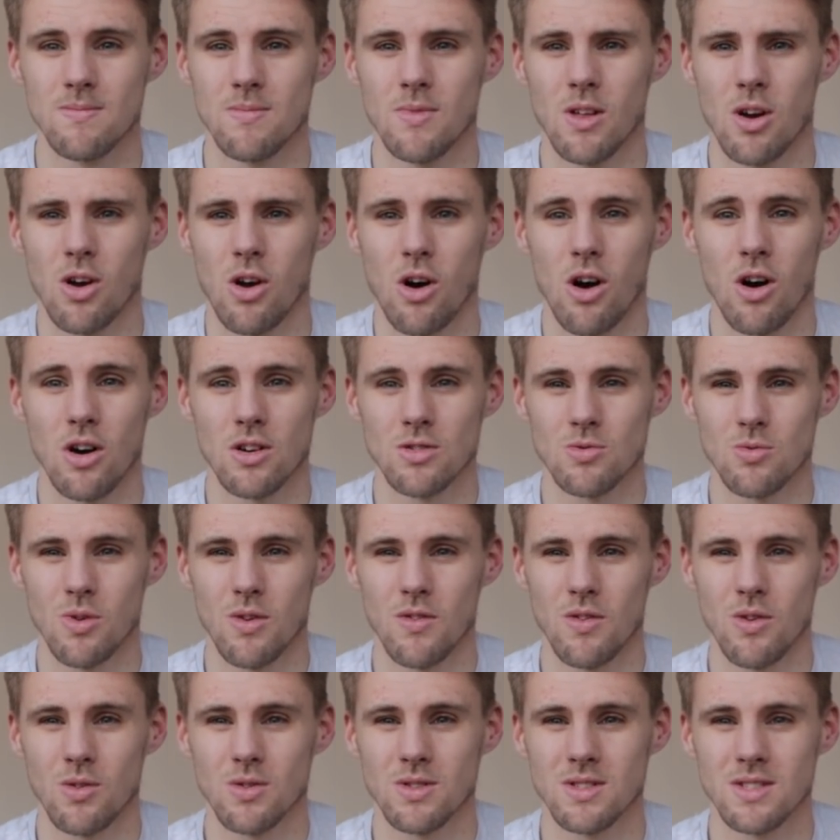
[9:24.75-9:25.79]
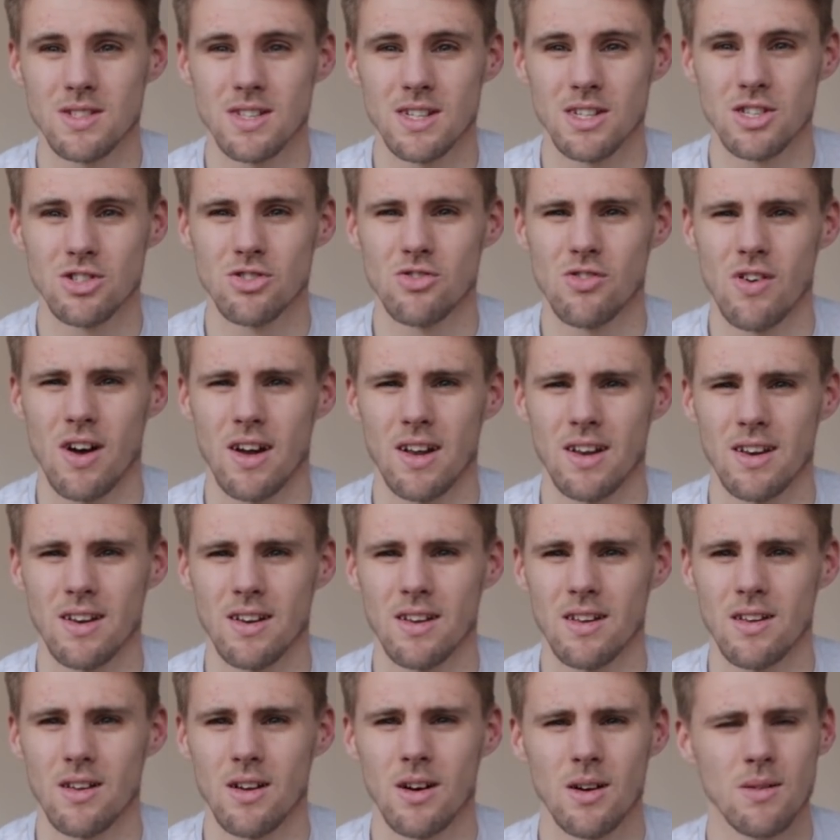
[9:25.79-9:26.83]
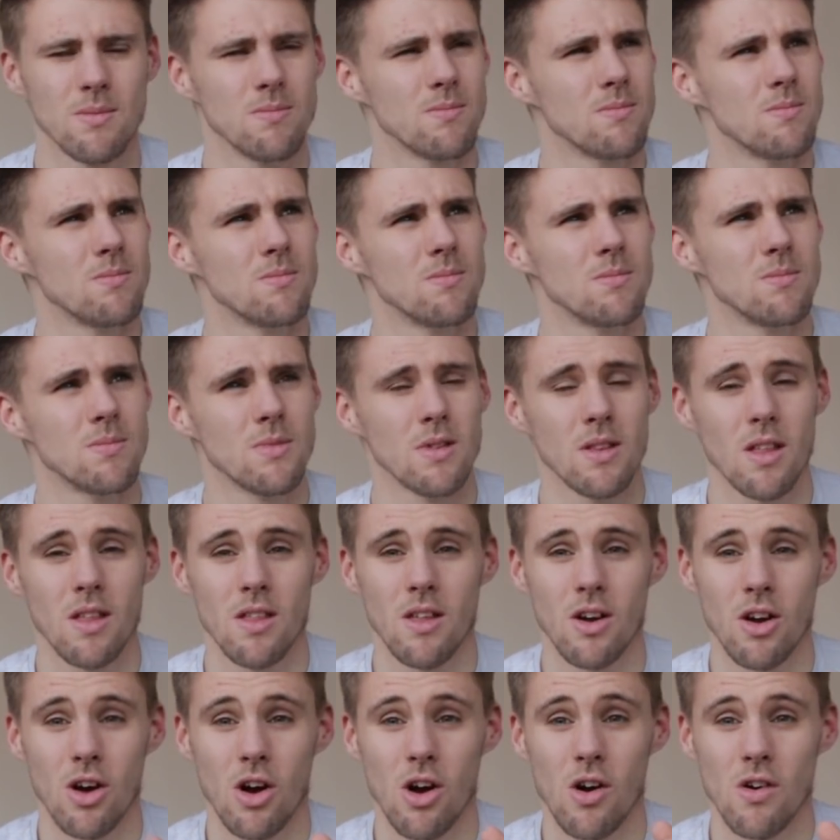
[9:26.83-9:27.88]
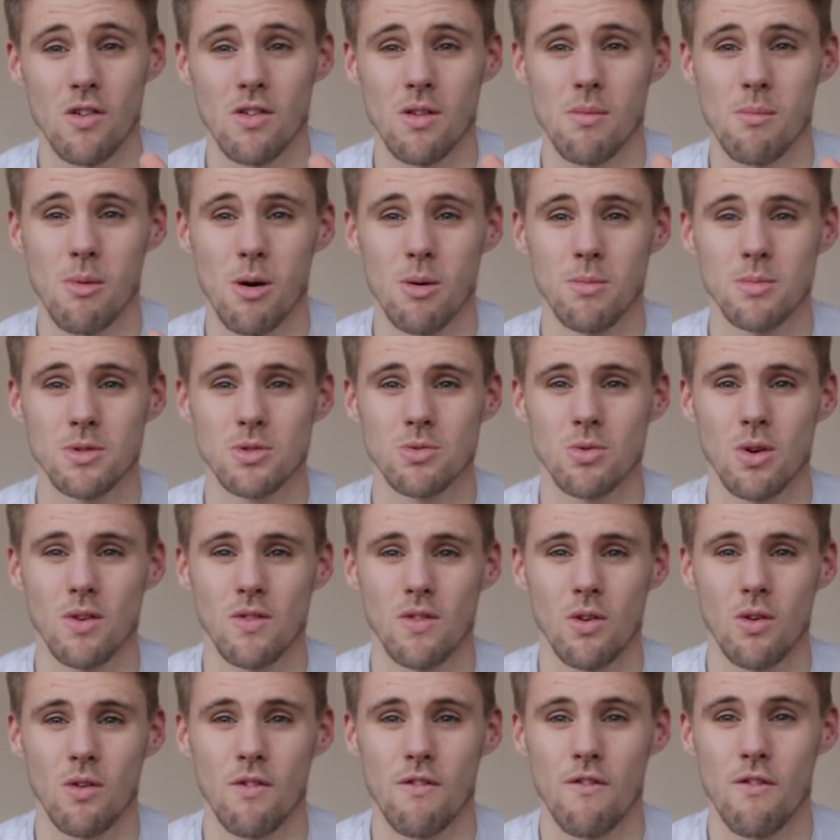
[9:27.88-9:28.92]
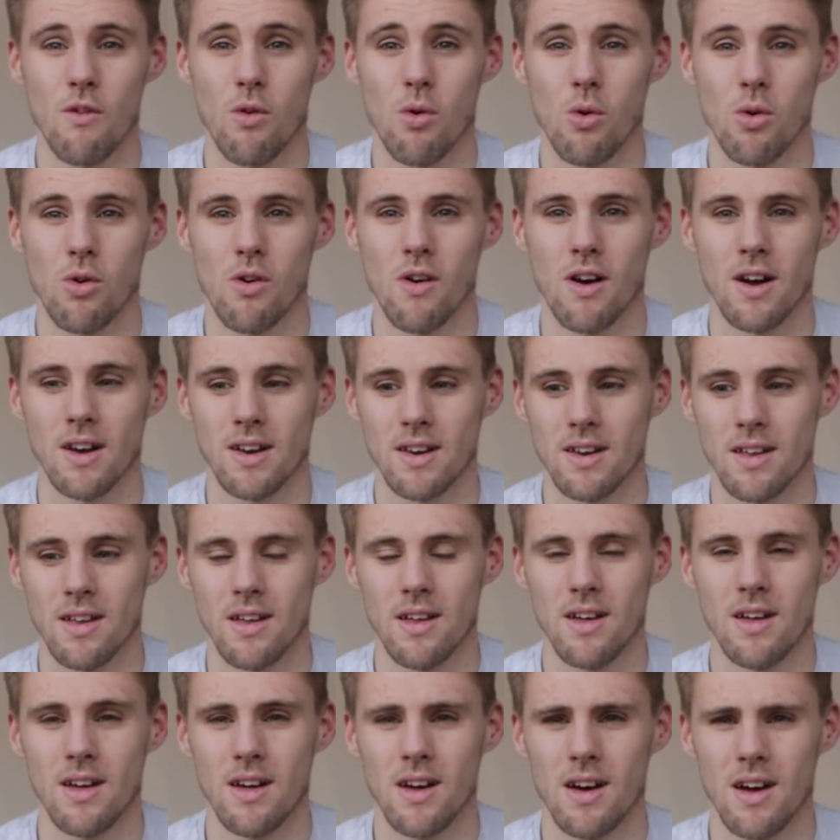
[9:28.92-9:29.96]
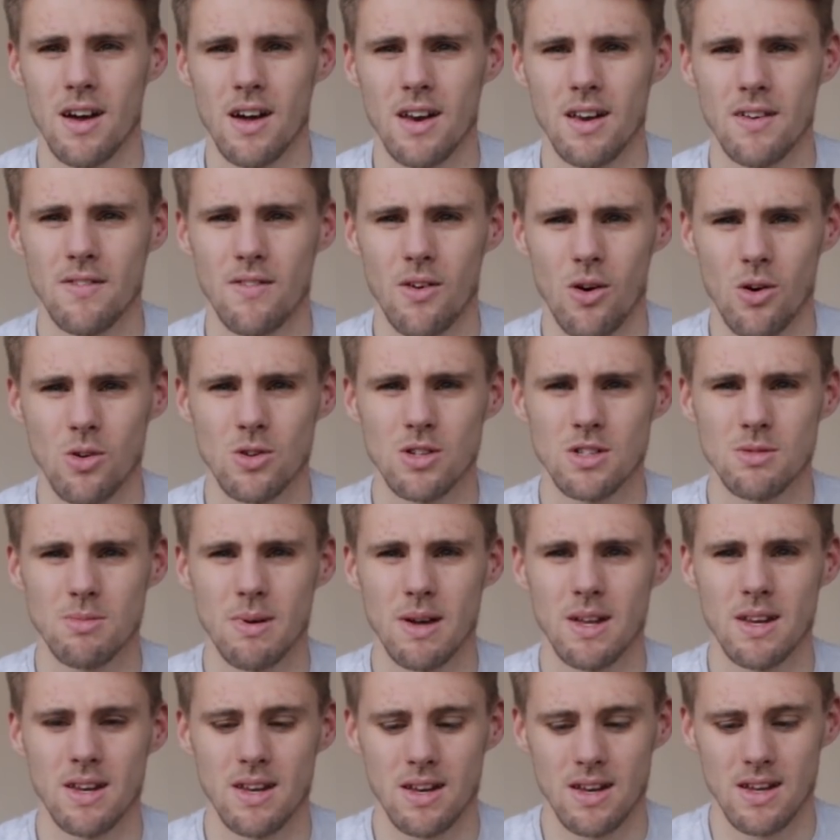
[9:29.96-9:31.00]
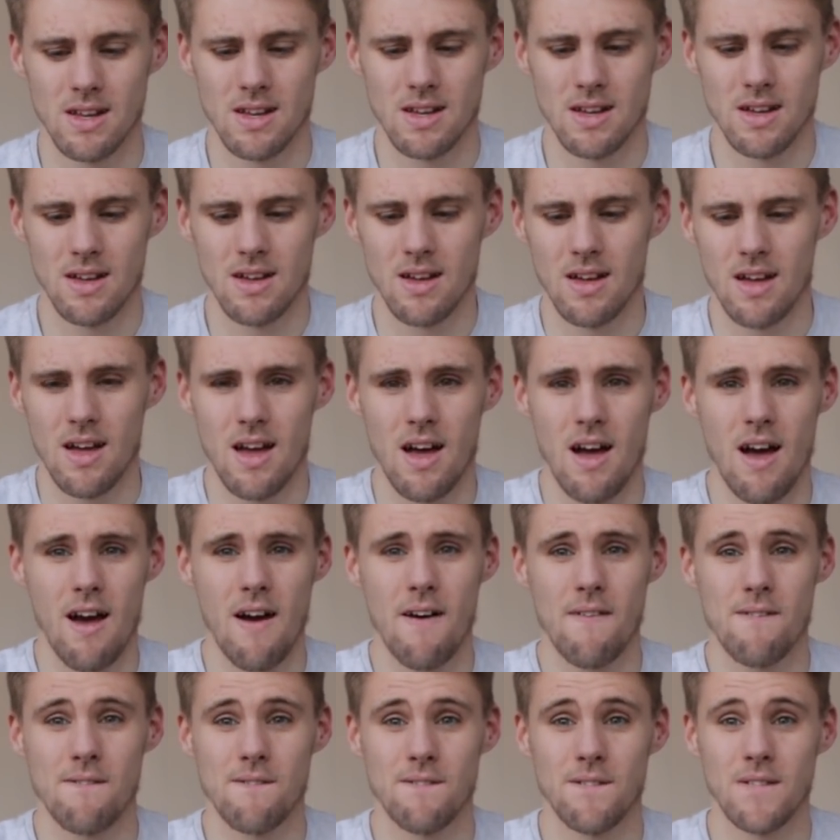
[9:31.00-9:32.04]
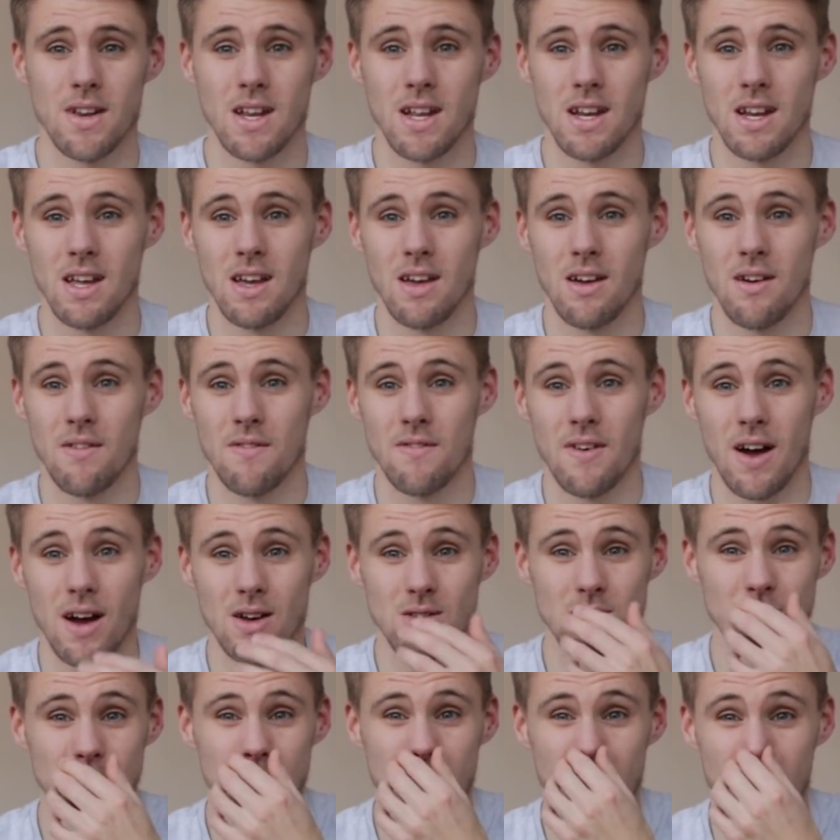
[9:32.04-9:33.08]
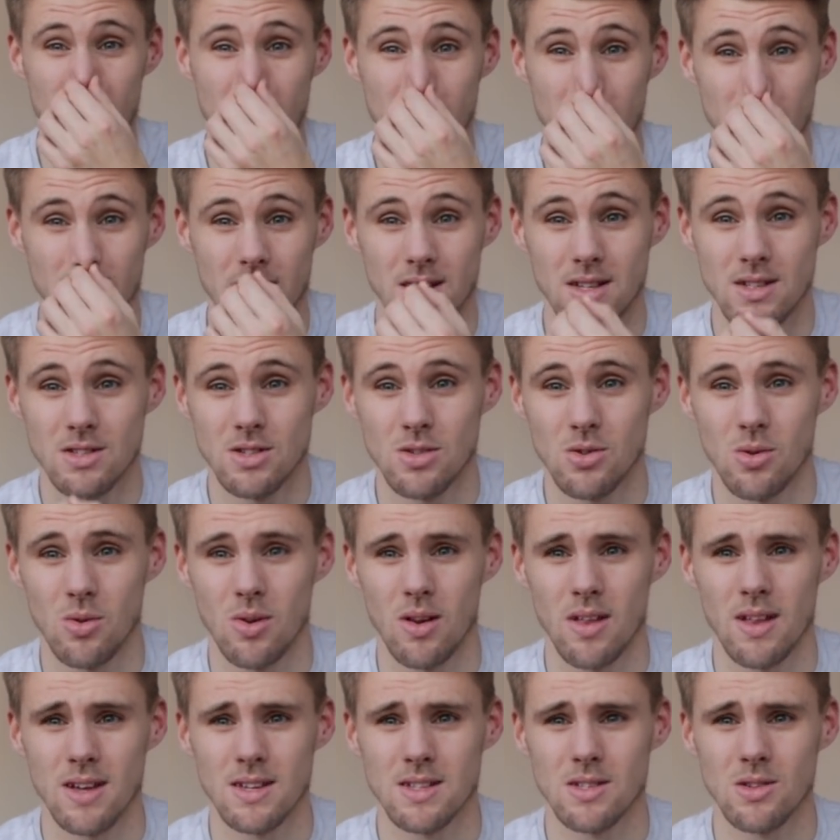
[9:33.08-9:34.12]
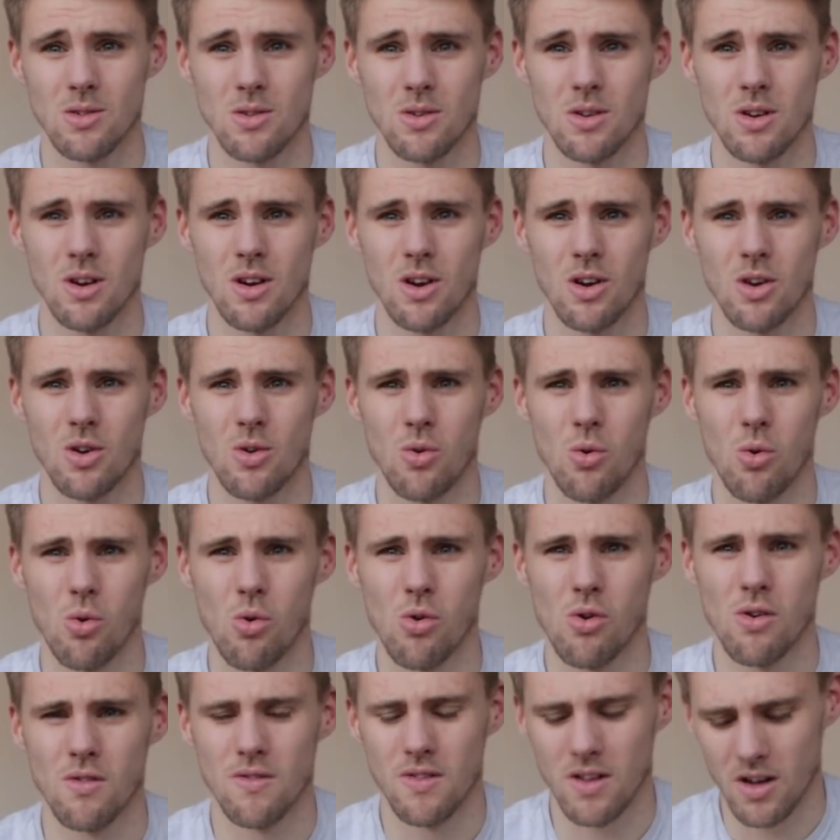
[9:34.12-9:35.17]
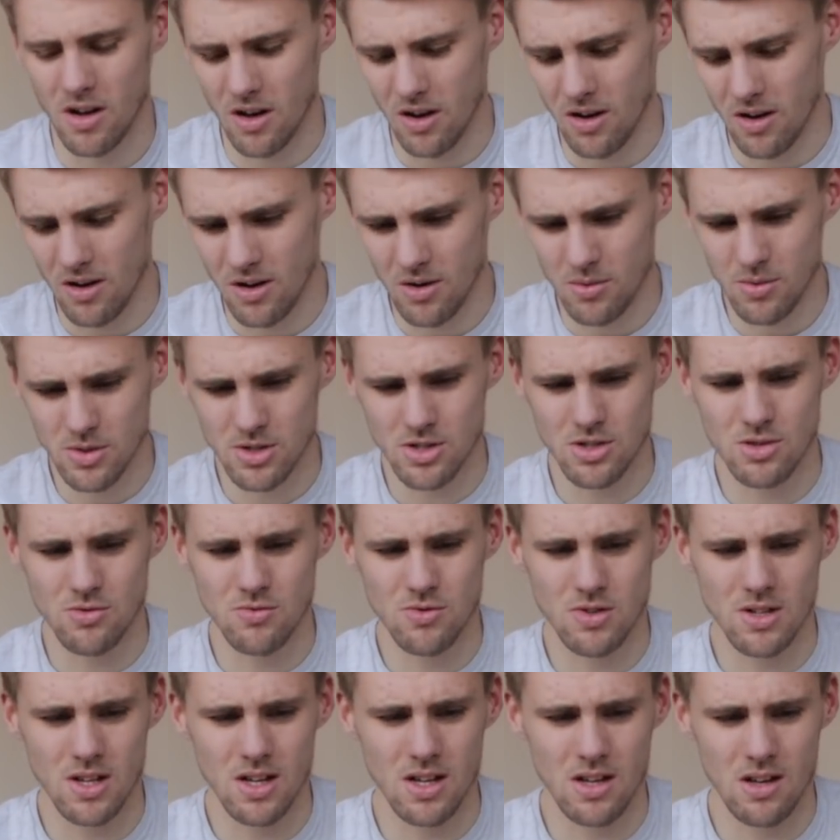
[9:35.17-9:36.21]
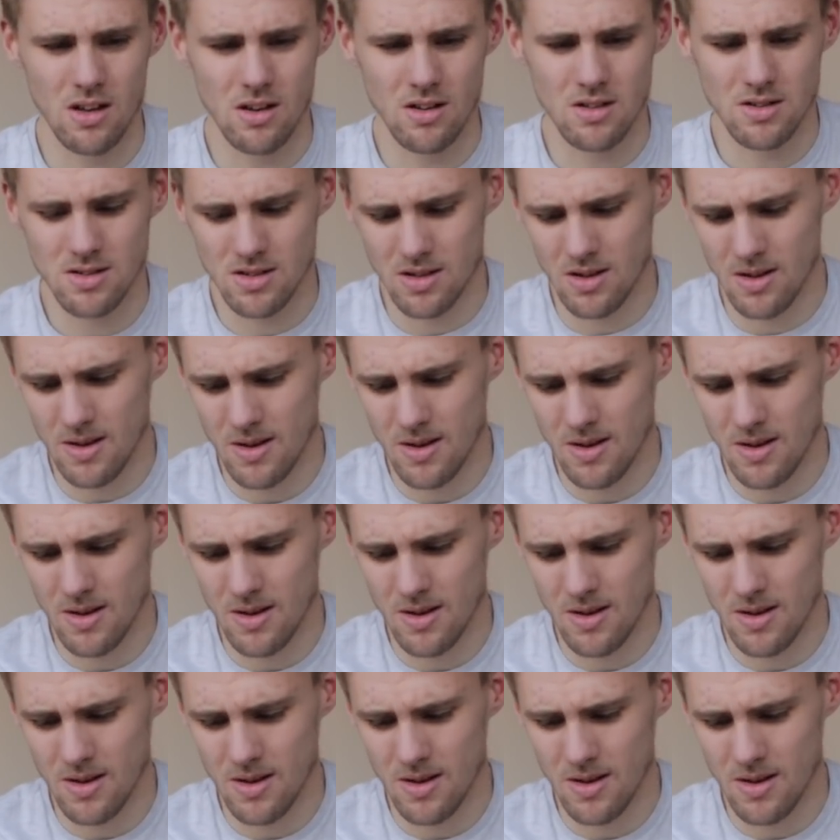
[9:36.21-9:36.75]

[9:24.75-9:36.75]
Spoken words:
the car's worth like £6,000, the car at the moment's worth like £4,000, and if I spent nearly £1,000 on an intercooler, that's like a quarter of the car, which is ridiculous.